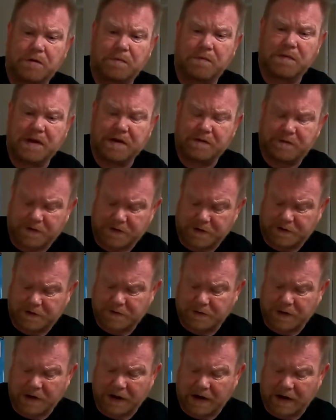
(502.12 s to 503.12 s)
different.
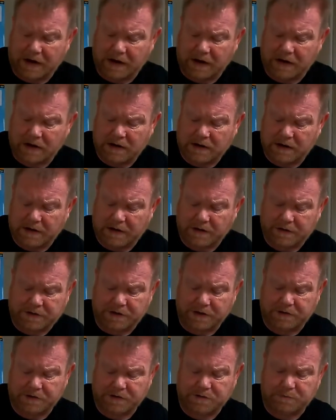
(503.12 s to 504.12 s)

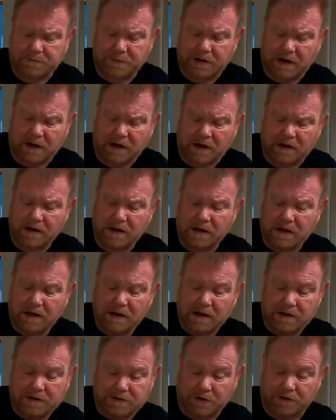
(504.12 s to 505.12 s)
It doesn't belong.
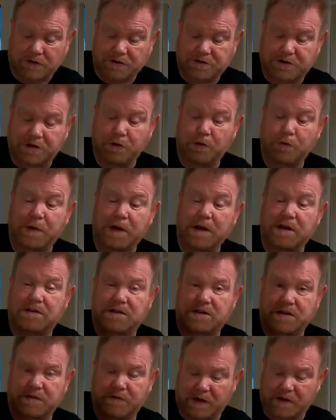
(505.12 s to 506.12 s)
So there's 2
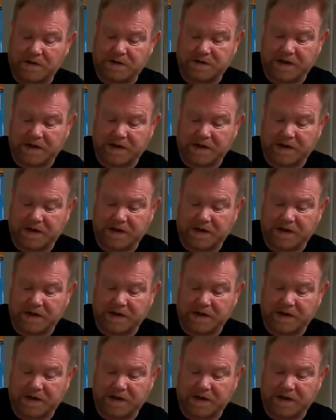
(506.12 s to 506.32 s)
pieces of ox